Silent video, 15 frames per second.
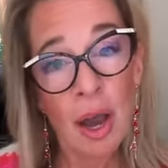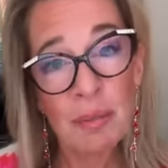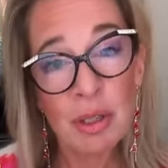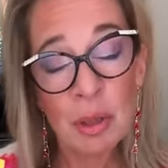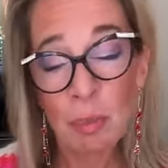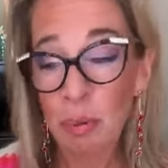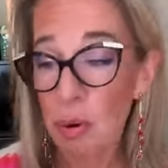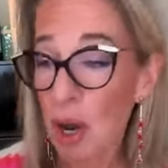I'm
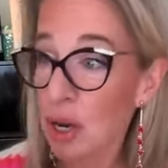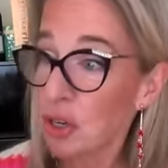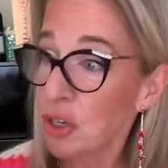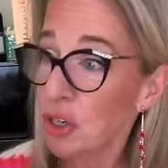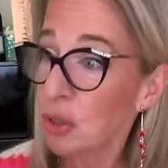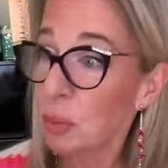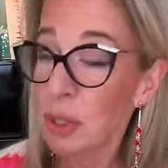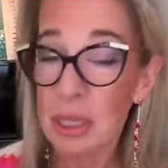
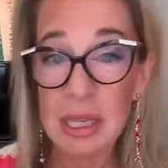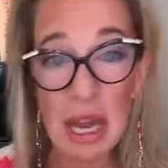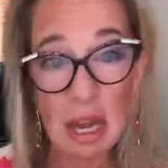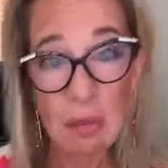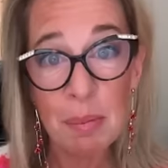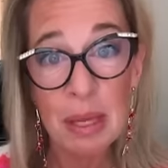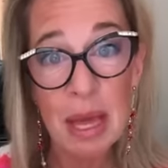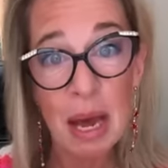surprised you would
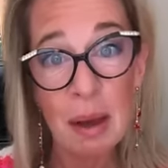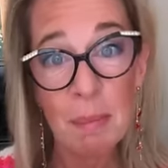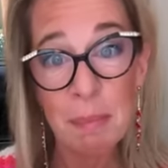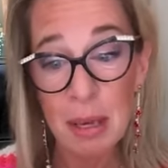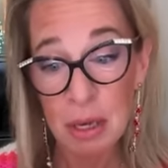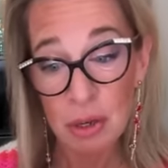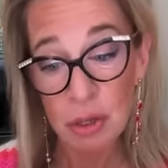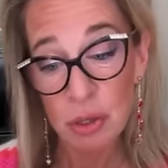tell me
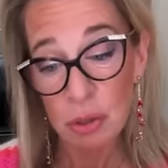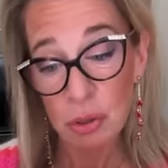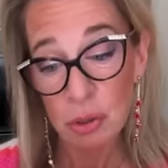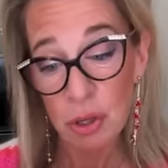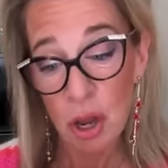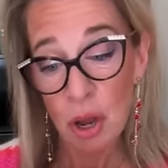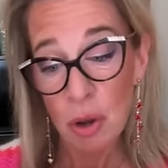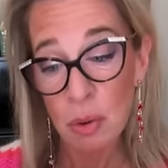that because
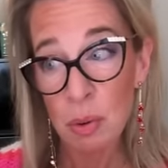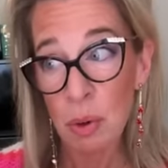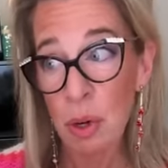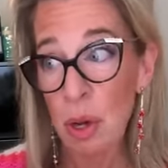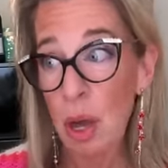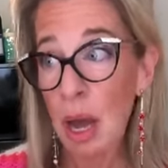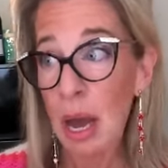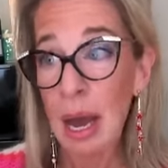you'll know
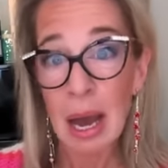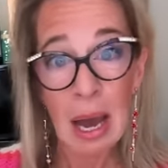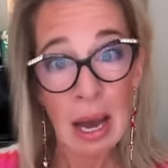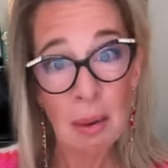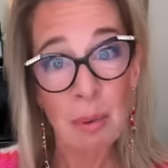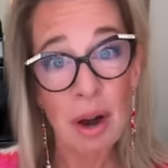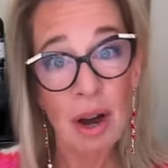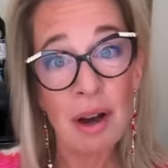
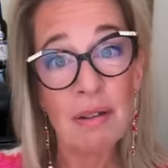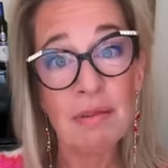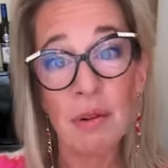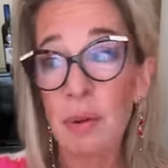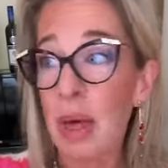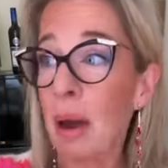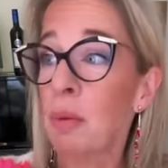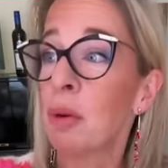how
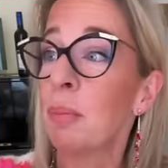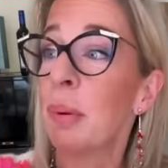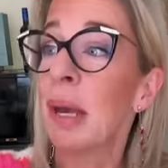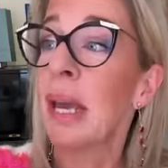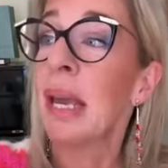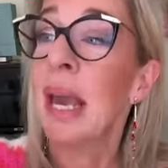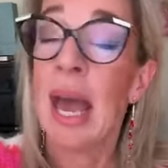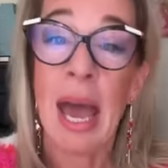hurtful that would
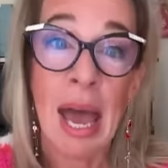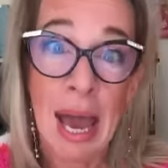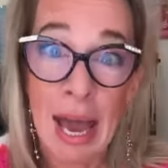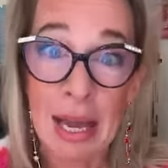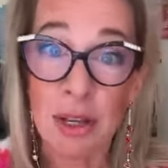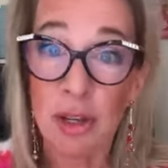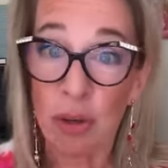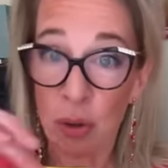be.
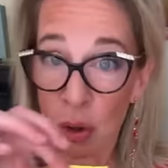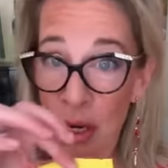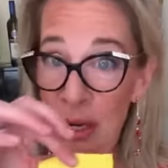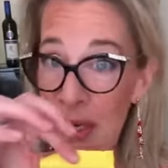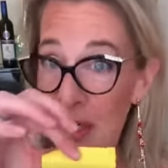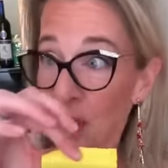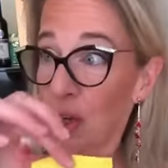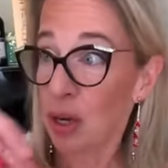And you're
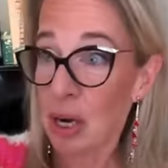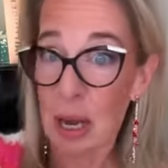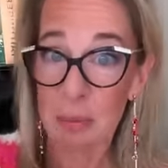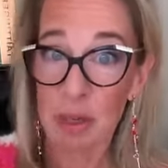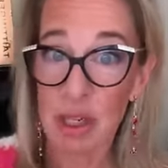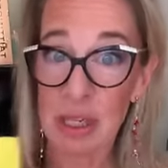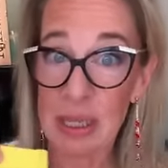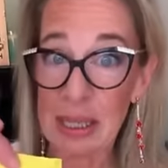literally,
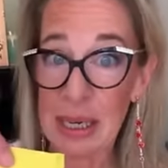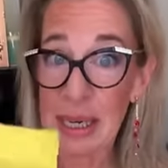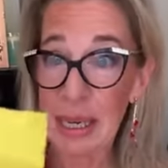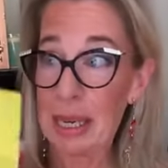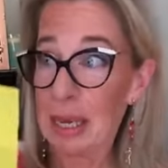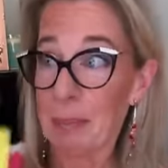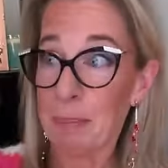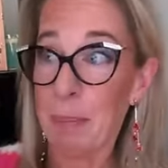I'm just
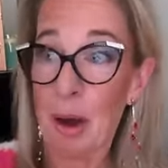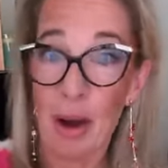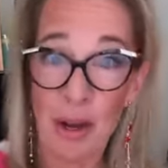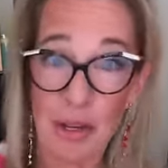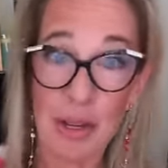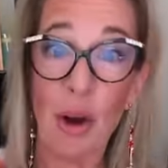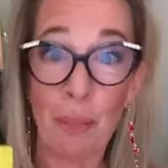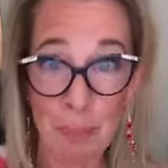sticking it
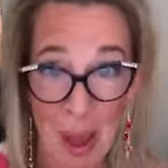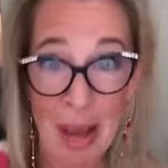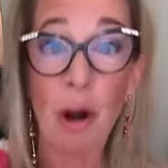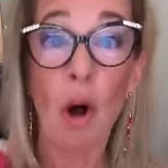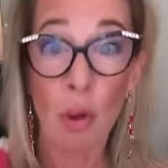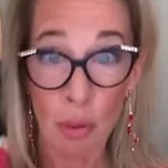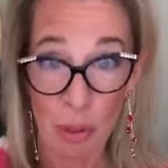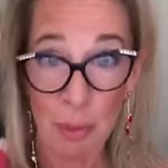behind,
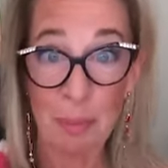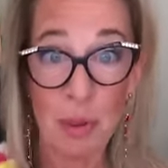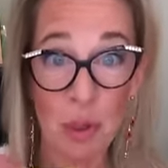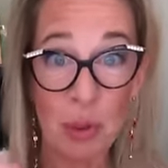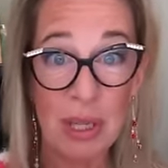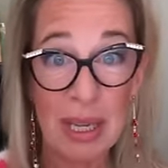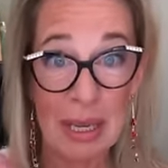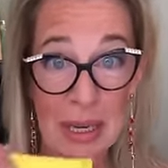back on them.
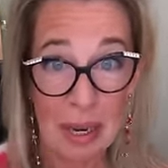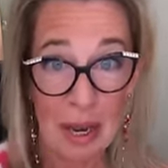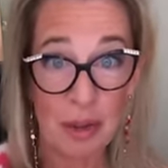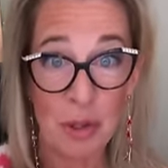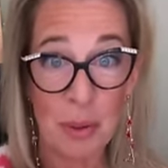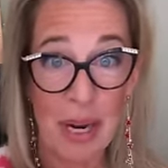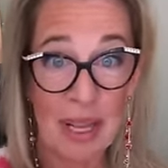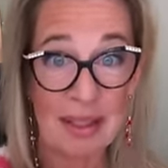Do you see?
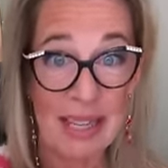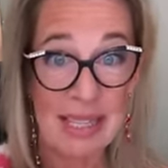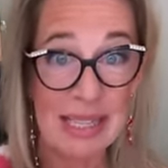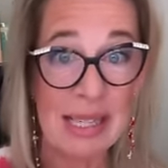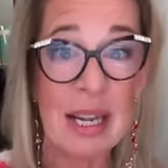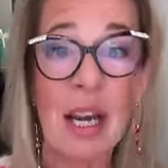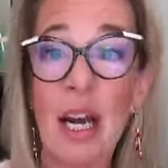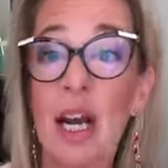I'll do it like this.